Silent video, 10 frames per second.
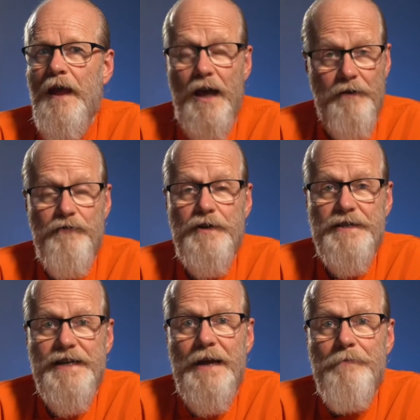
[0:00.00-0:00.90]
And for the
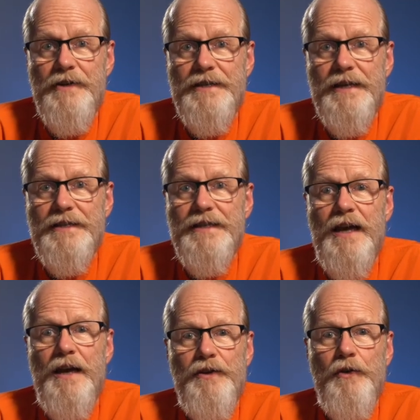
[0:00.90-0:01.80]
same reasons,
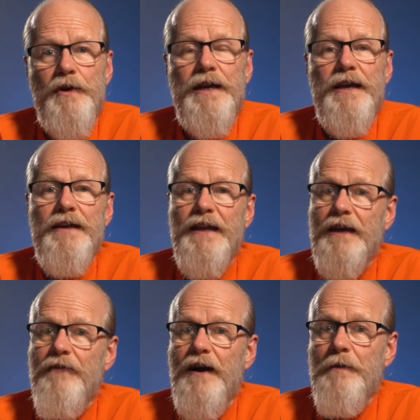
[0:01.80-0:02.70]
yogic take
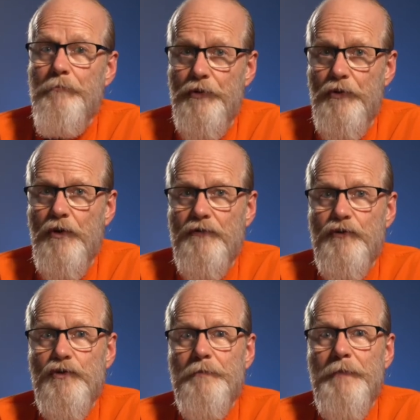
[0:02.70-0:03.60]
very pure food,